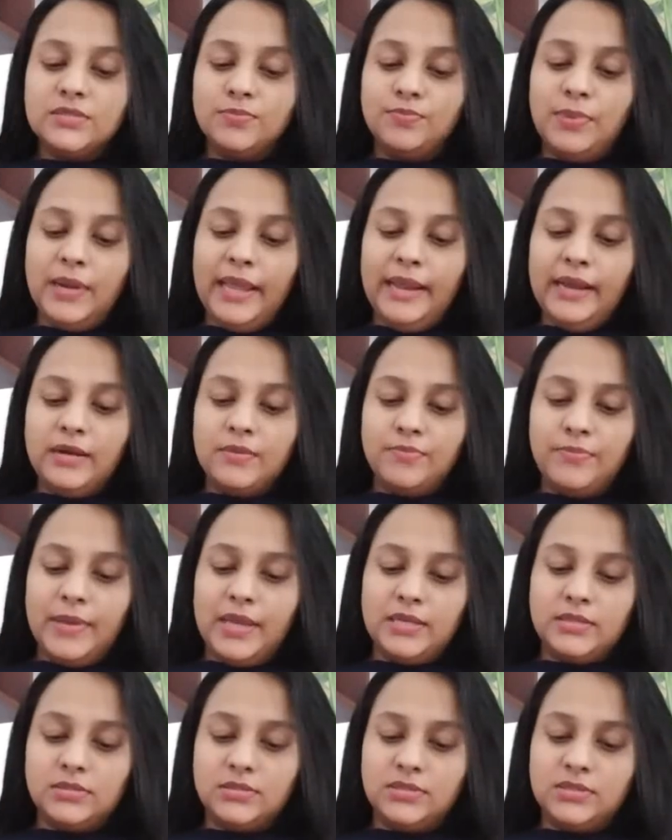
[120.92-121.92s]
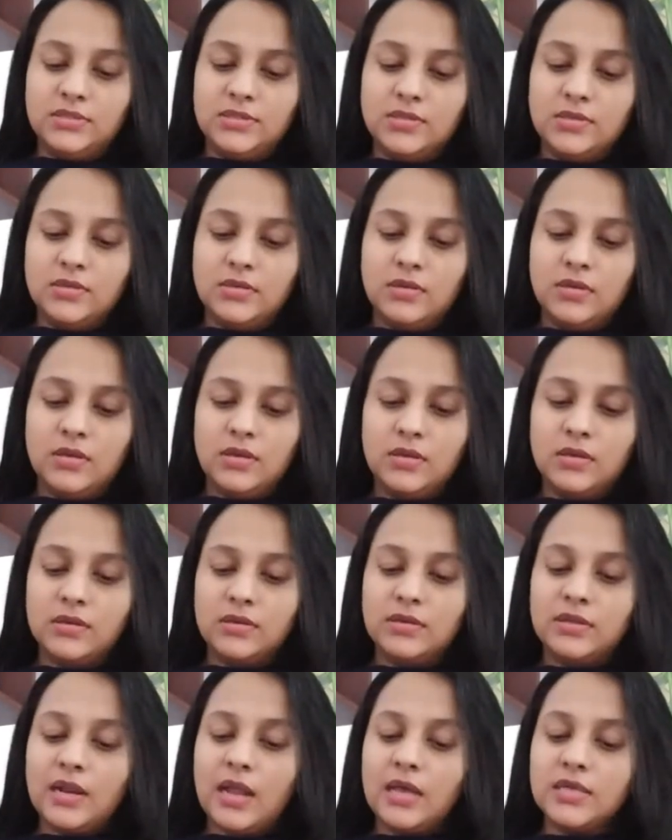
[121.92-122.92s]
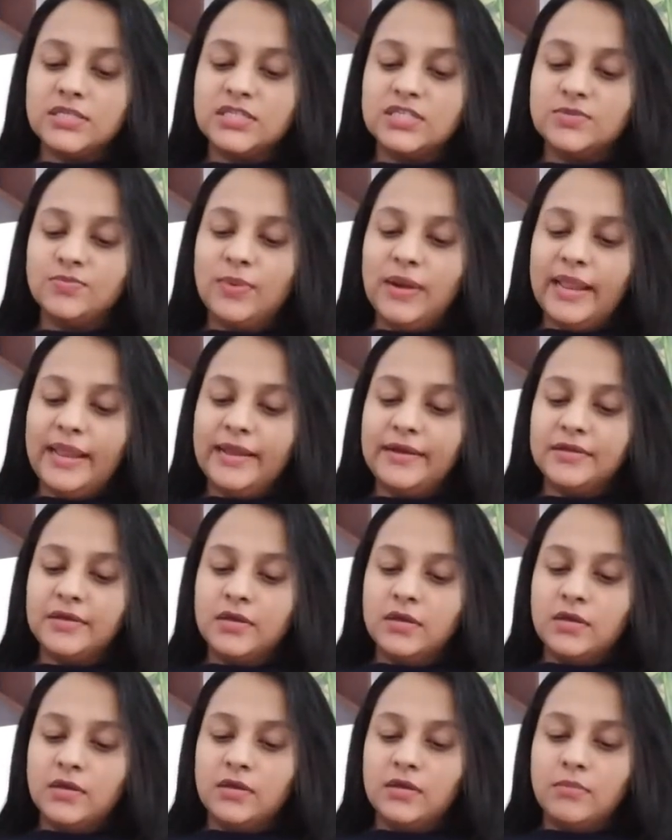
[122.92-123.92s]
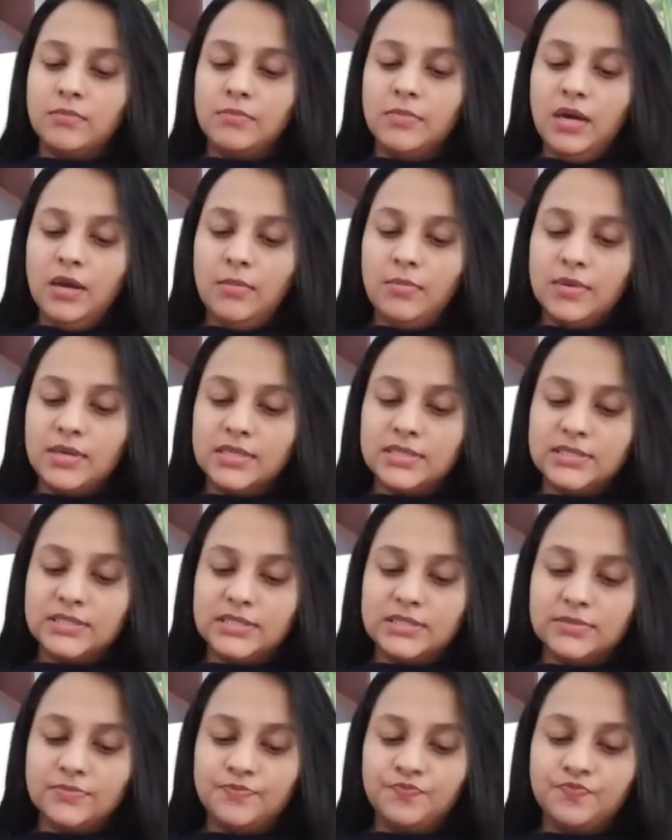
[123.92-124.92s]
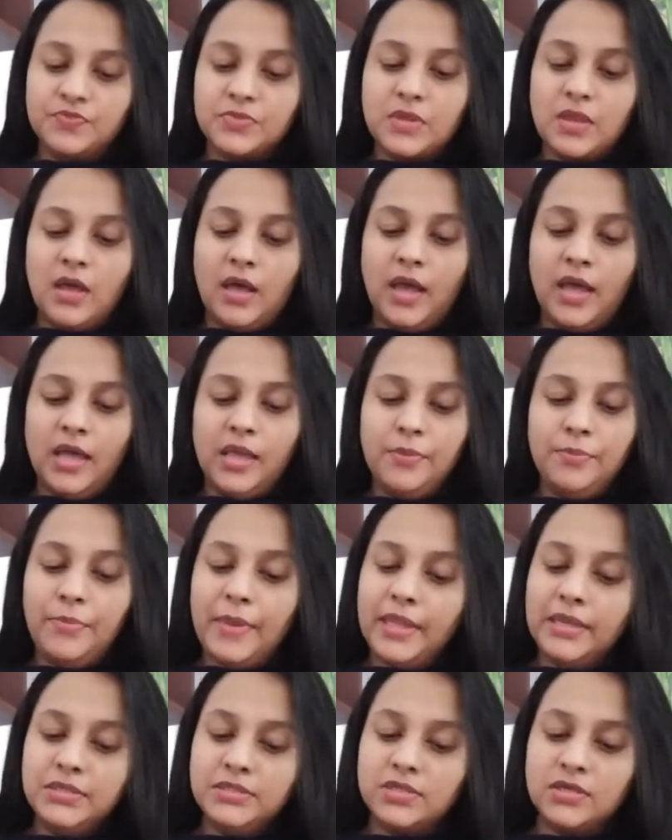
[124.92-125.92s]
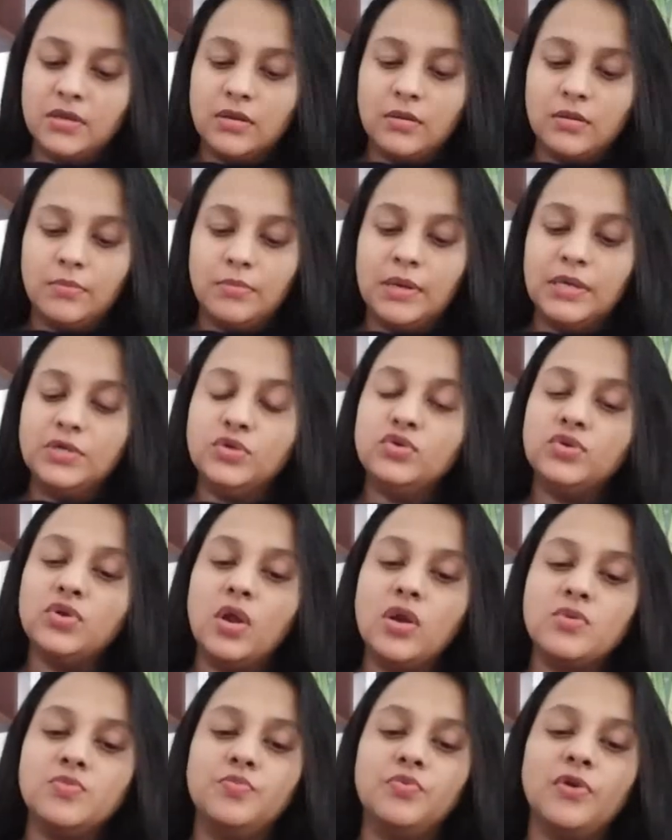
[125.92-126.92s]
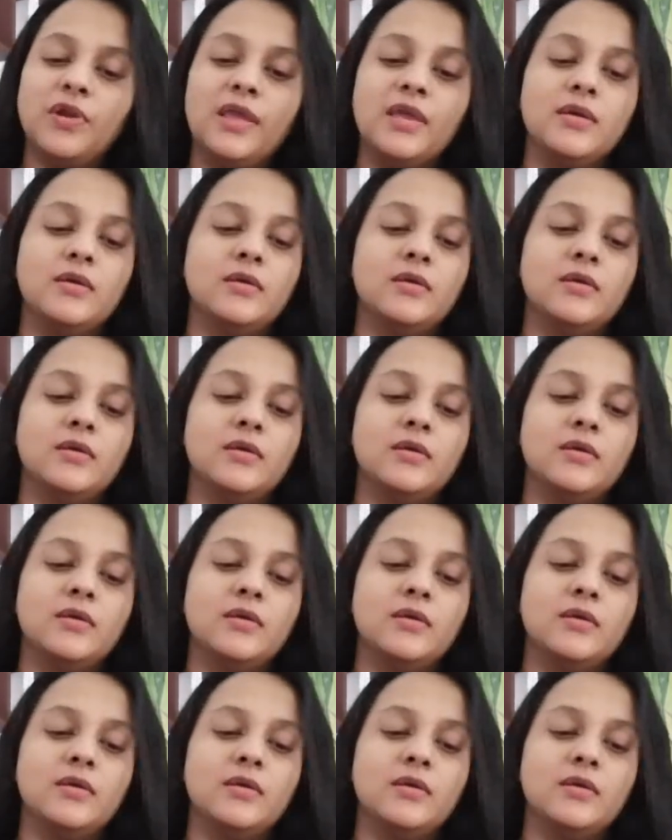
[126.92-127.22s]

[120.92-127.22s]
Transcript: blade bends, grass blade murmurs, I bent but do not break.